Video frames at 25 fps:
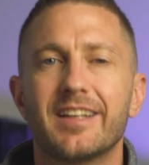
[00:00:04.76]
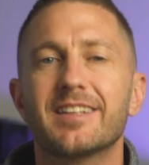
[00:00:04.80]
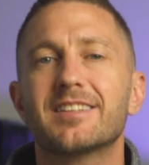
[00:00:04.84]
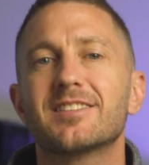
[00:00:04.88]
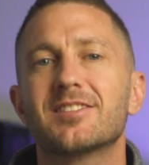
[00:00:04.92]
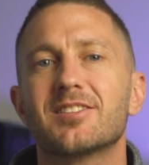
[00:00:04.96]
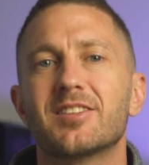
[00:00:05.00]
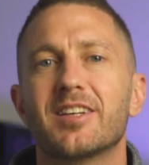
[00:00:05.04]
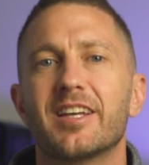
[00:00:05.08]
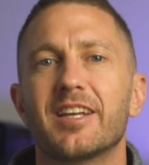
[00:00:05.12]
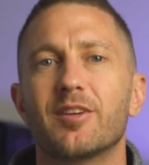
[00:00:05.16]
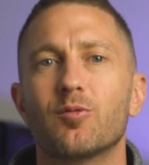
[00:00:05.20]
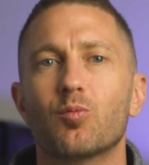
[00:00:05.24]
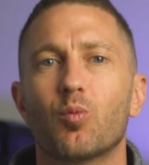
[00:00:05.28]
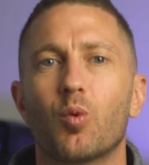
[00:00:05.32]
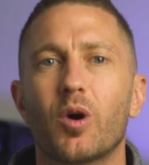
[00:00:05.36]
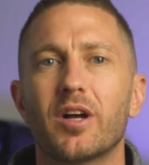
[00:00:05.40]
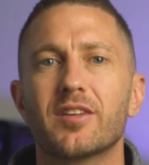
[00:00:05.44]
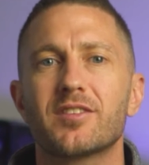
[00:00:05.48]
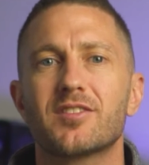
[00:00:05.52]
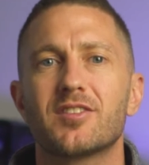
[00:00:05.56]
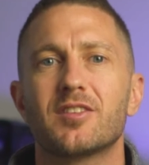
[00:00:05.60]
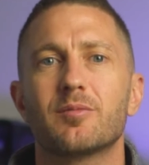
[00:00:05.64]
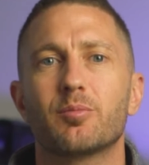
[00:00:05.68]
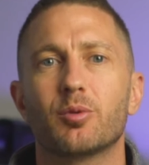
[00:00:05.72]
this in
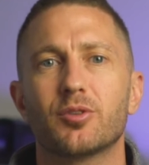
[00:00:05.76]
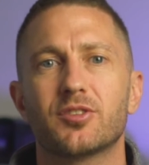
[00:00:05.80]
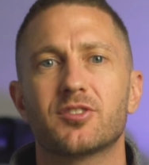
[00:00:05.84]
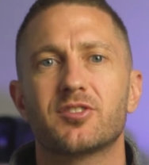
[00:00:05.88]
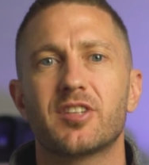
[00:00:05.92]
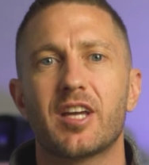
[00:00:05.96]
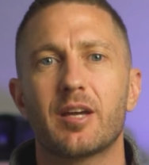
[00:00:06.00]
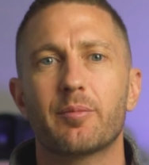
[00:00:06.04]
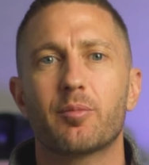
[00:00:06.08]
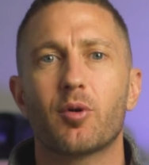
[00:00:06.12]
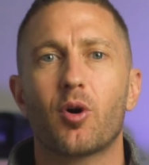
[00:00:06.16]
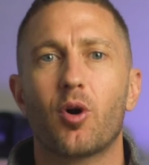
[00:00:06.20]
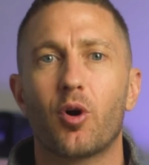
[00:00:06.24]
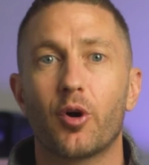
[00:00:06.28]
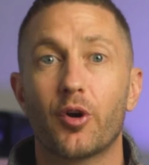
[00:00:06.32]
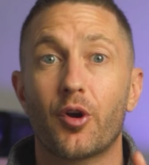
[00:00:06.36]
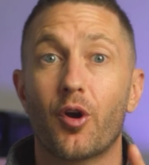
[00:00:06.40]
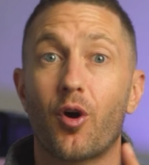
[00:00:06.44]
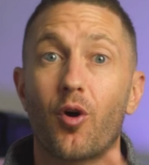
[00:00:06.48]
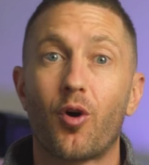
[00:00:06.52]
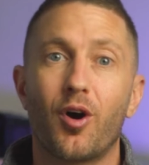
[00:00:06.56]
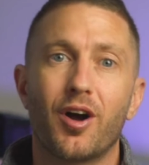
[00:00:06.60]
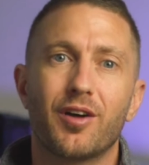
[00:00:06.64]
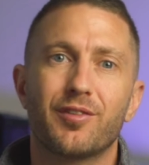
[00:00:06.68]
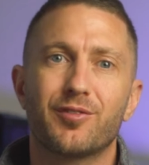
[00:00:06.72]
one simple step on
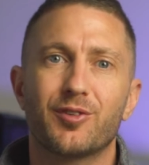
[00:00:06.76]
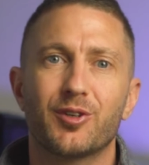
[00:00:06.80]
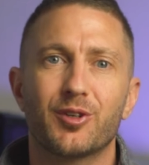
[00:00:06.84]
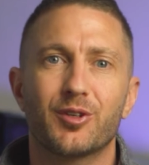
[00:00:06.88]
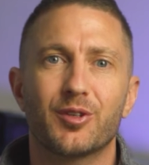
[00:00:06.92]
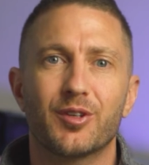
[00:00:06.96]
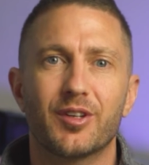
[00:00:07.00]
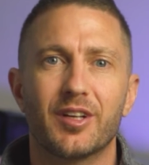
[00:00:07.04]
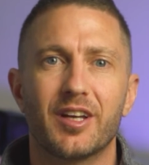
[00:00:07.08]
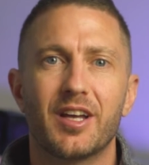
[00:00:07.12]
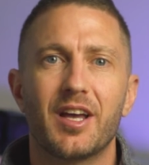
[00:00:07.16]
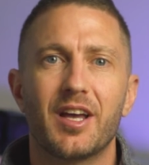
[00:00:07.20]
iPhone.